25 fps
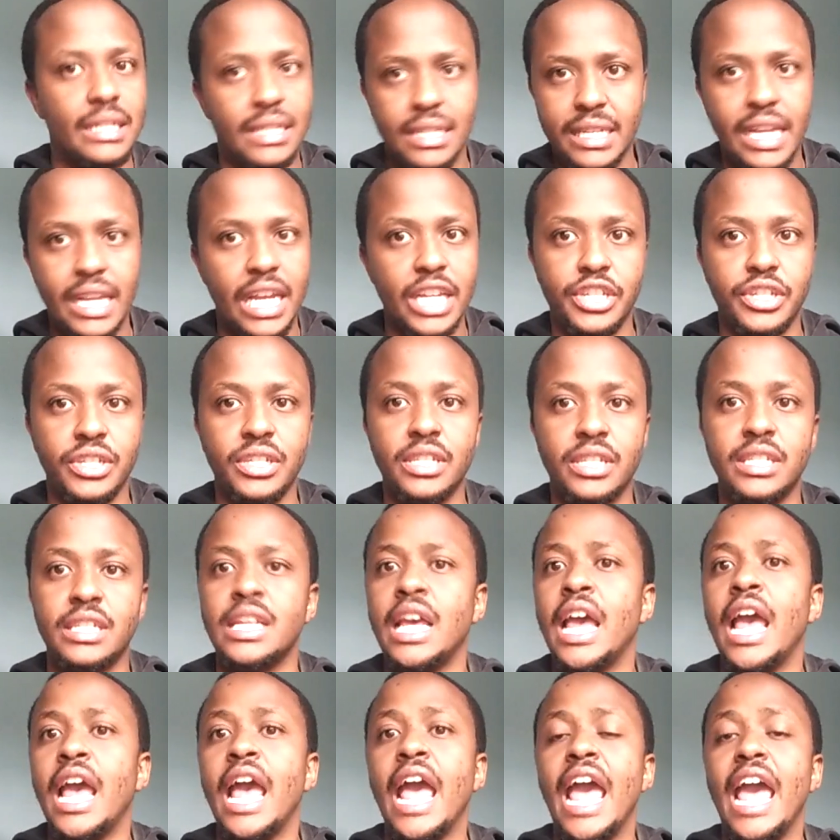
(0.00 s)
stations,
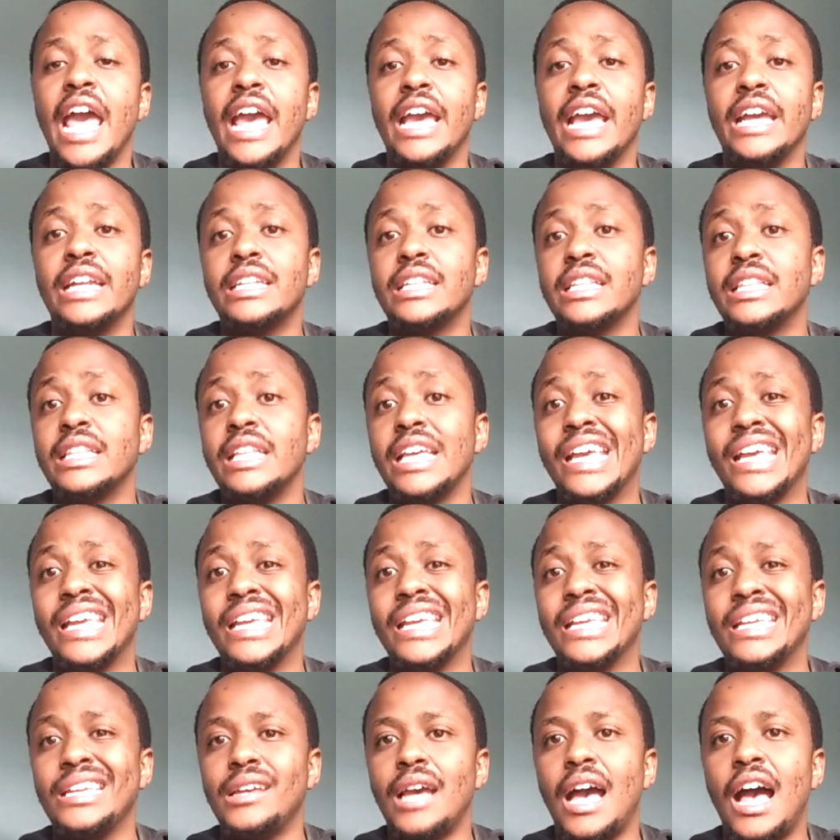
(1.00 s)
and
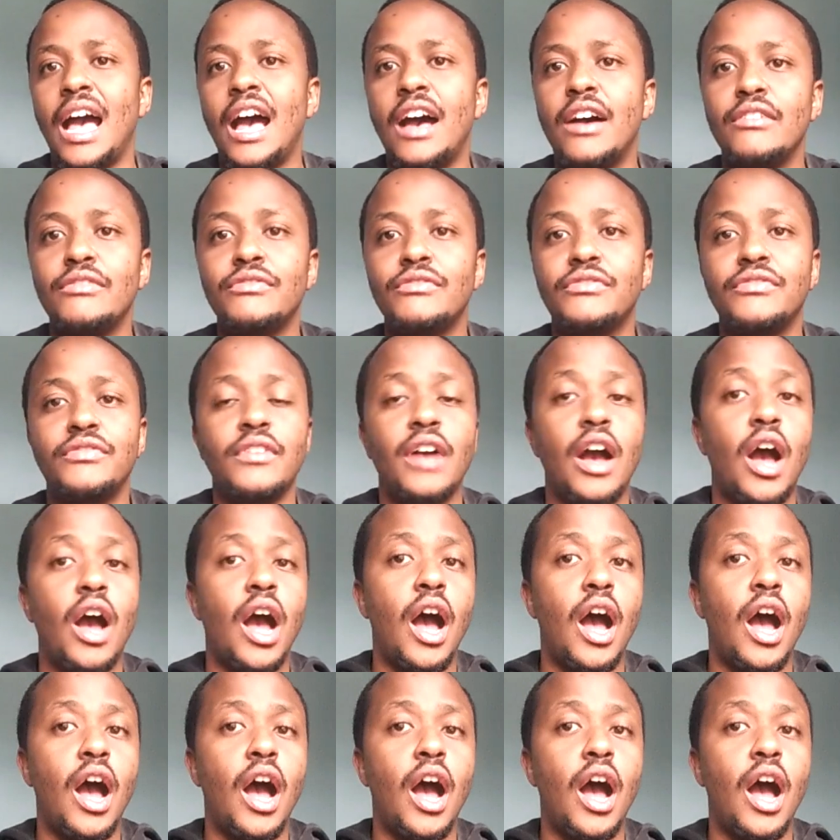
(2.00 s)
they have